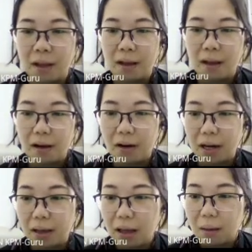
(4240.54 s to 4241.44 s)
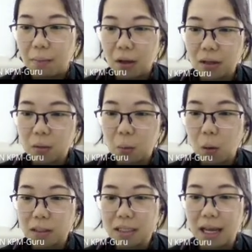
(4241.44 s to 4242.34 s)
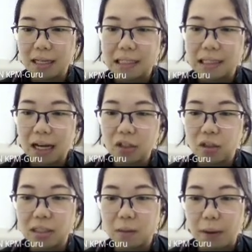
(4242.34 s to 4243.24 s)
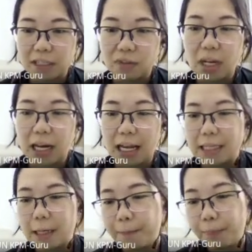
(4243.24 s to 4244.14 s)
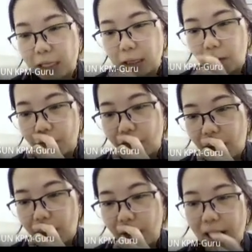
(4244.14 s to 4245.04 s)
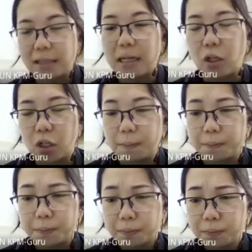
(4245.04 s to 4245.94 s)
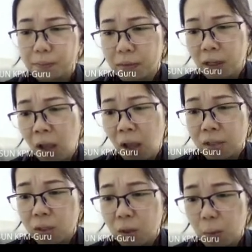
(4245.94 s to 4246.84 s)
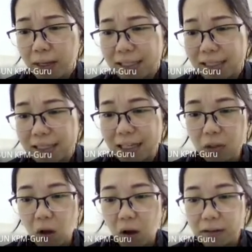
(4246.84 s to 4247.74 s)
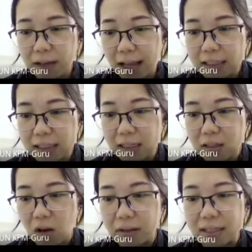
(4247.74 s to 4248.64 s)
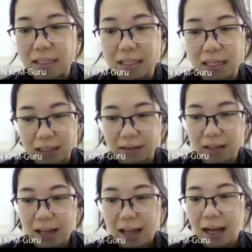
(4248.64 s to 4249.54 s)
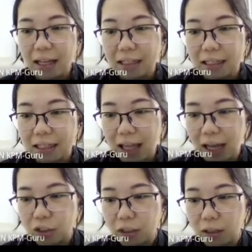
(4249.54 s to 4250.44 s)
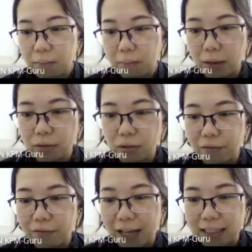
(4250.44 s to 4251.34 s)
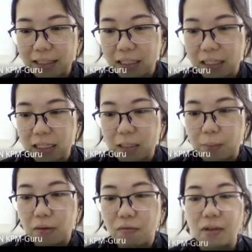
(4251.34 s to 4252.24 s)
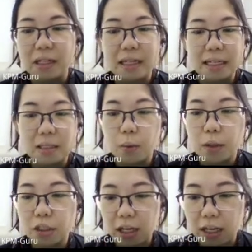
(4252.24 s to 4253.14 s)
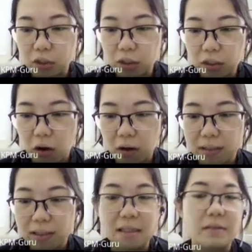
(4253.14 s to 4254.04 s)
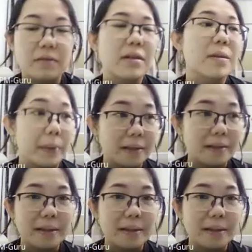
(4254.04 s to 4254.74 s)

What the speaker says: All right, because water has large specific latent heat of vaporization. So when the steam condenses on the skin, a large amount of latent heat is being released, which can actually cause serious burn.